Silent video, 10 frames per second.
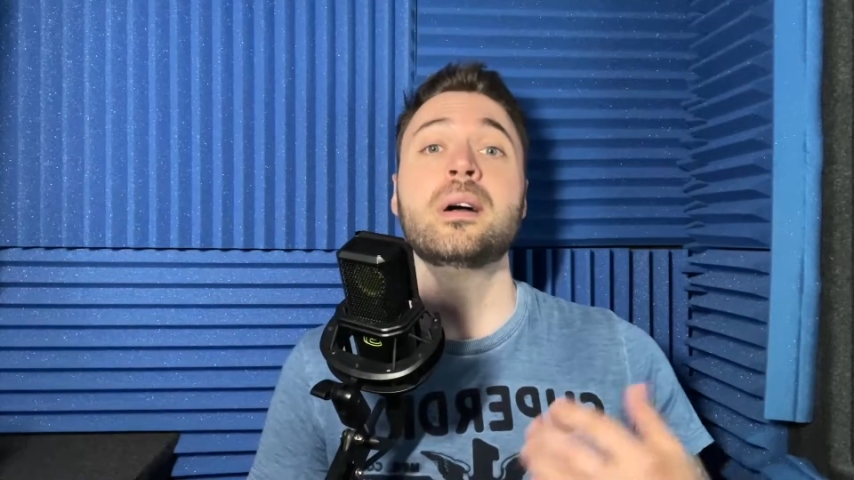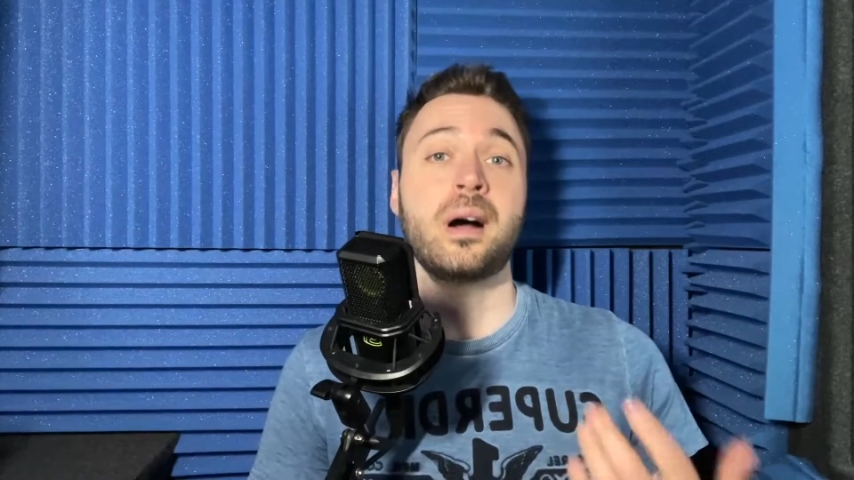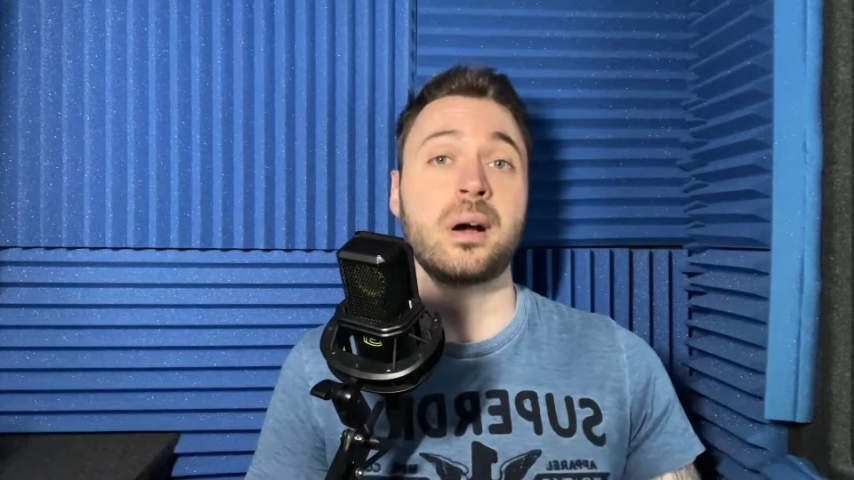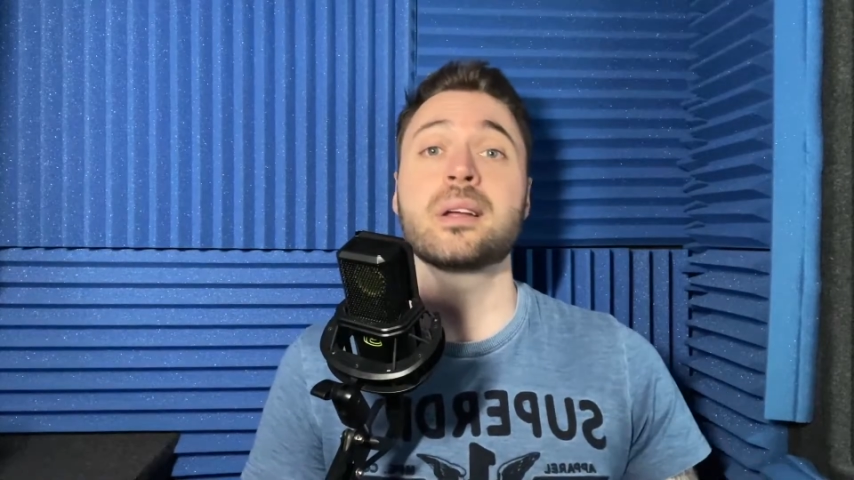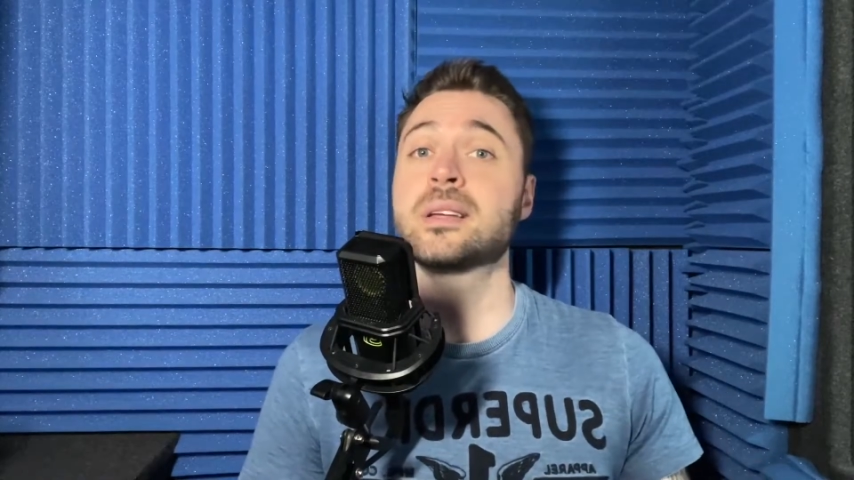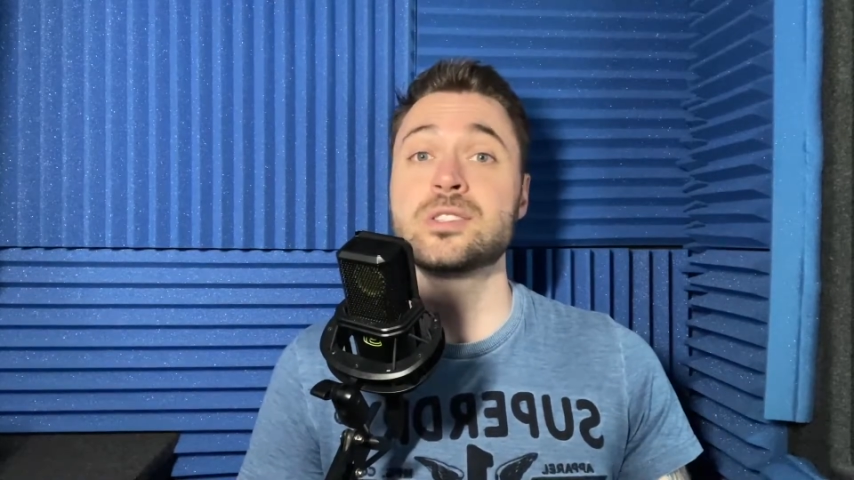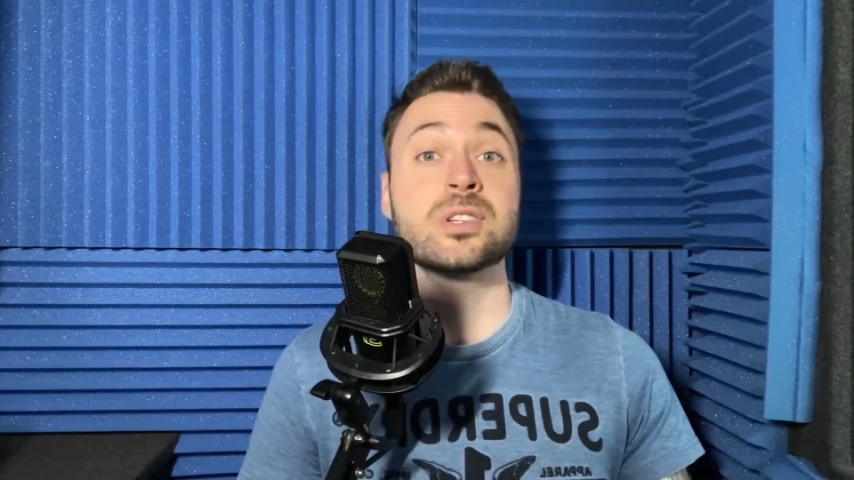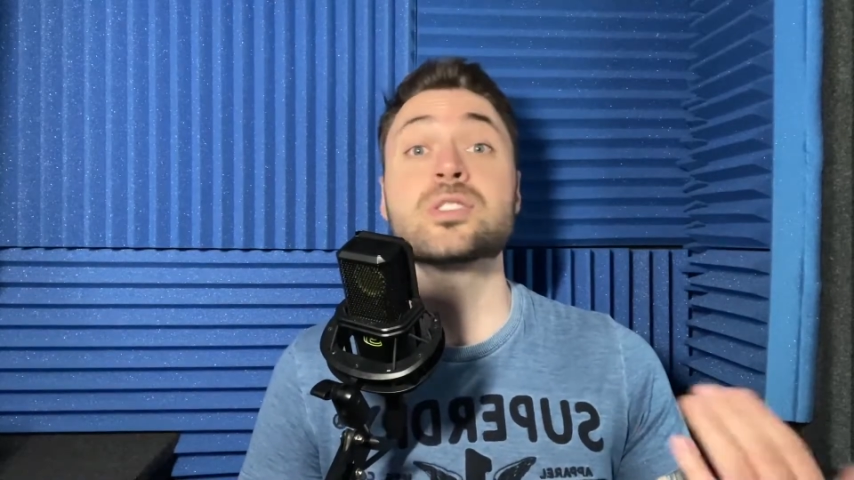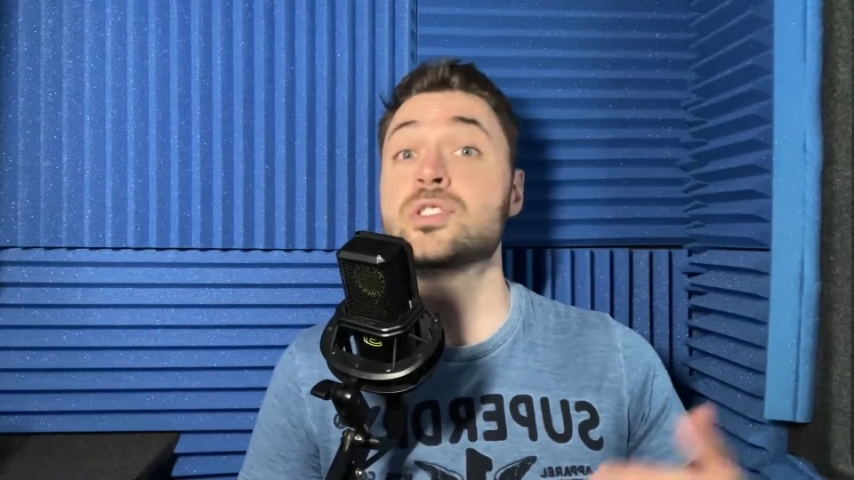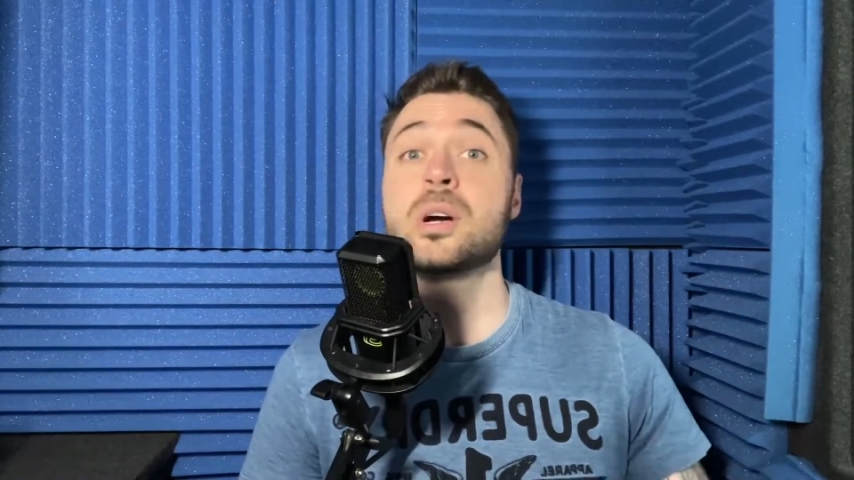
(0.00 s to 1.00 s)
I can
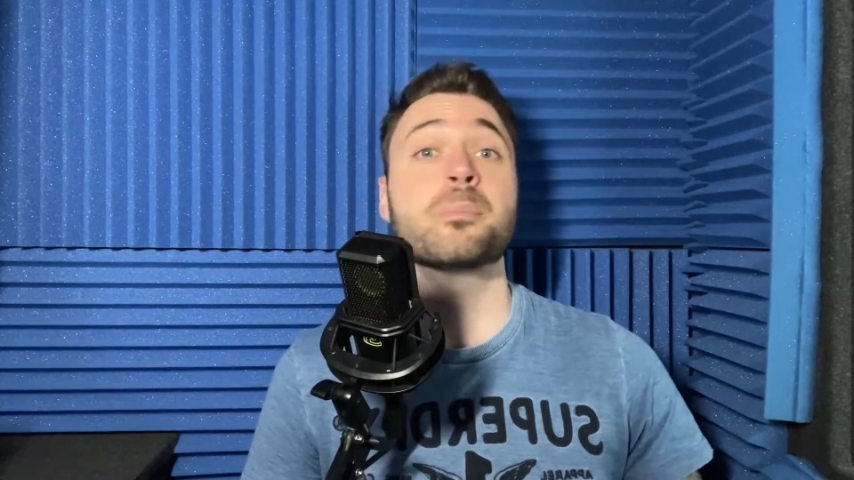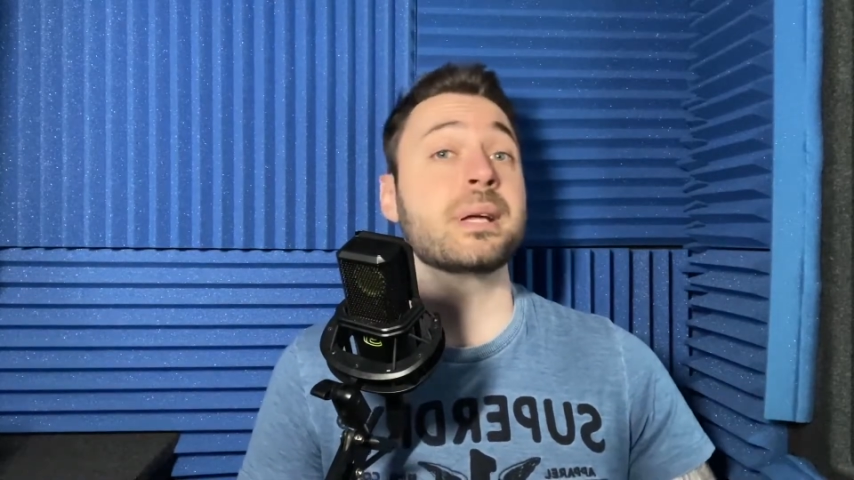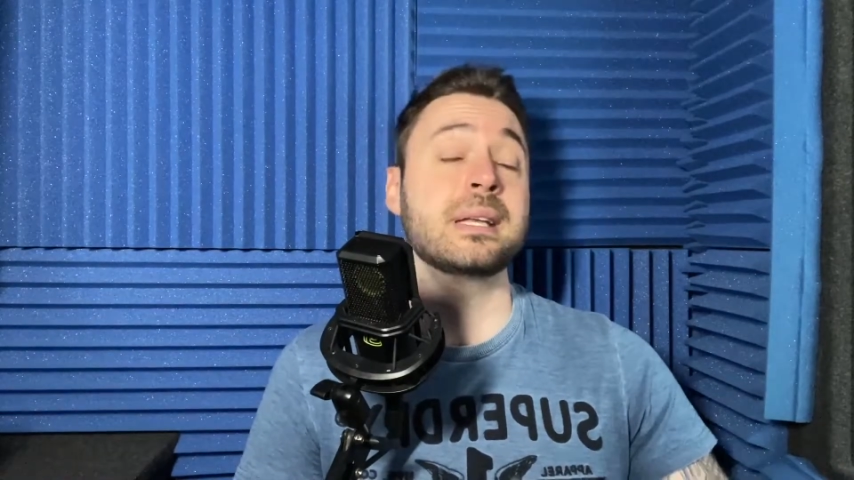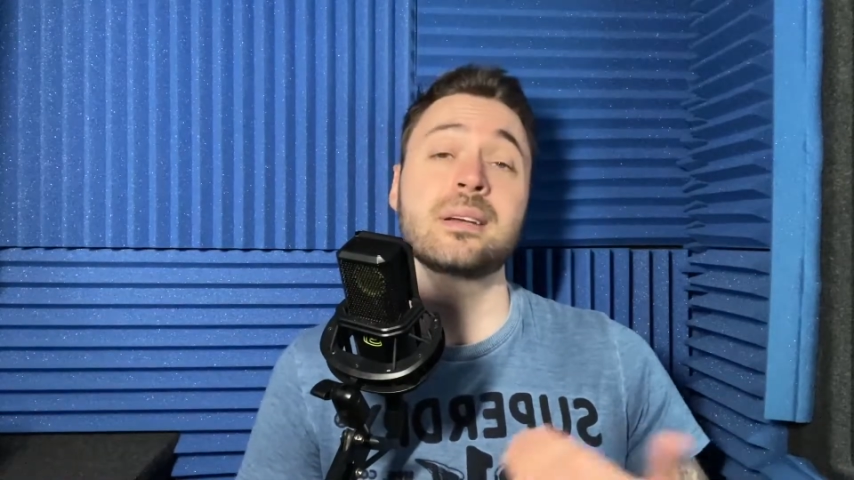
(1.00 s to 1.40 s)
just jump in